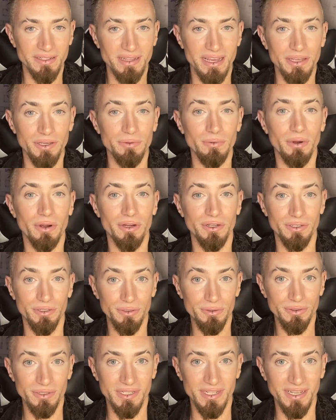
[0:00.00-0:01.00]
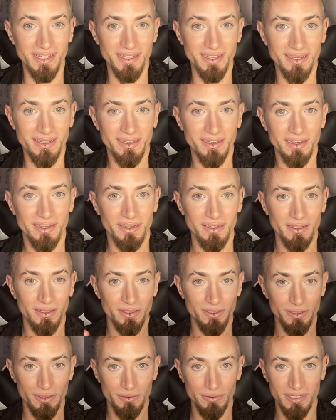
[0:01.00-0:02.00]
that you are using
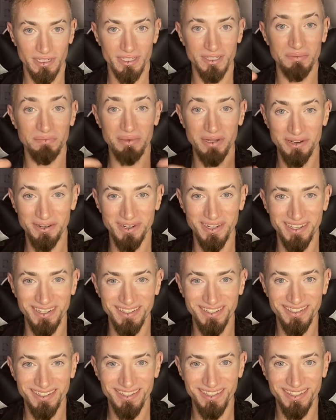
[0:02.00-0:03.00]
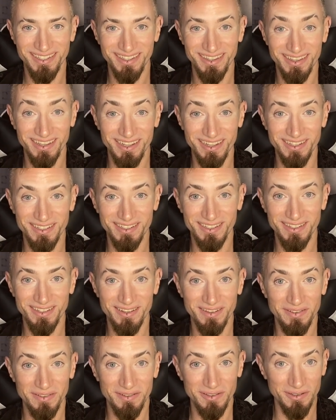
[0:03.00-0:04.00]
to experience this
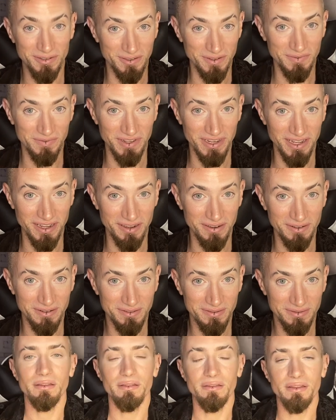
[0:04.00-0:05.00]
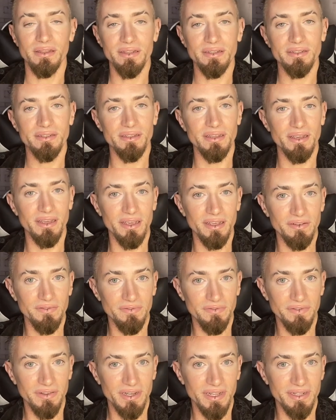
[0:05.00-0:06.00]
YouTube video. This
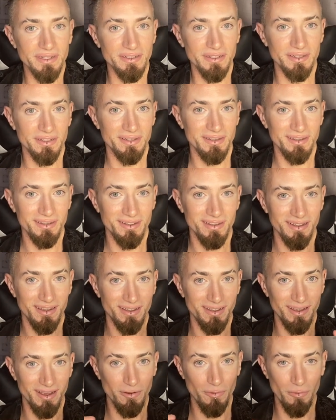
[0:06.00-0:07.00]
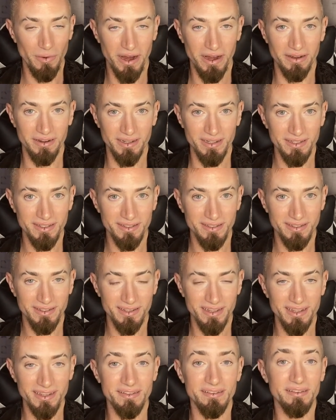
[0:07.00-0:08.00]
infinite awareness
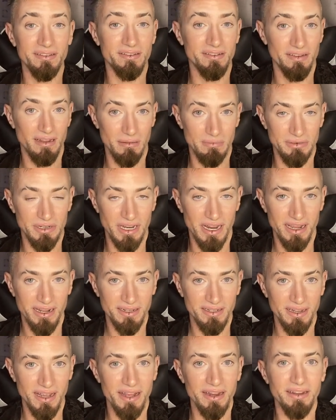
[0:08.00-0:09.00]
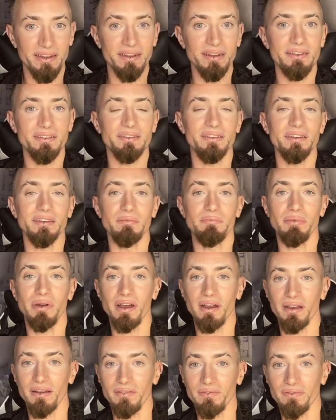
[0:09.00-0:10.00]
is the subject, and it is the
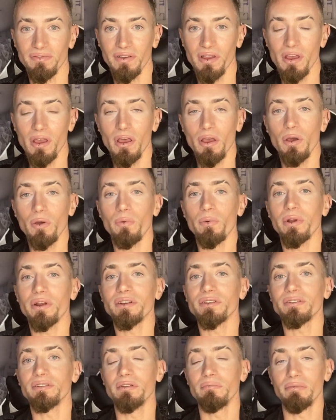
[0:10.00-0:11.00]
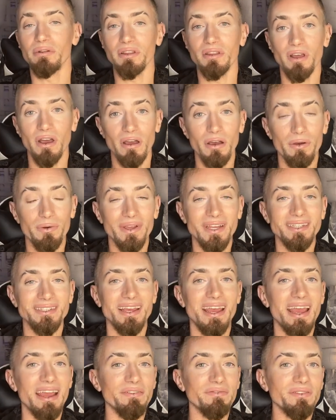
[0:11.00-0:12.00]
above, whereas the below is
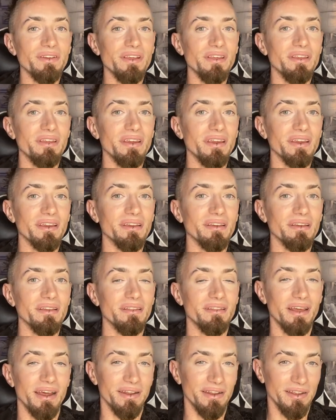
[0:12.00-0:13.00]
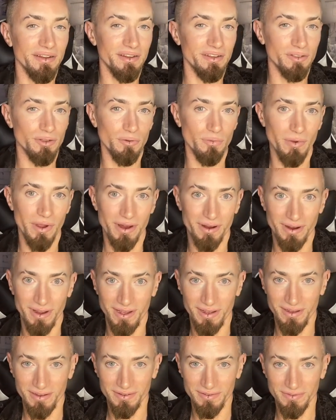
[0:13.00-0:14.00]
everything that it is aware
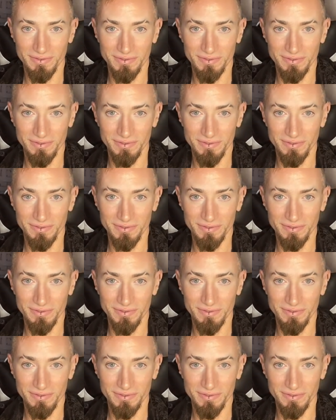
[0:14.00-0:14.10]
of.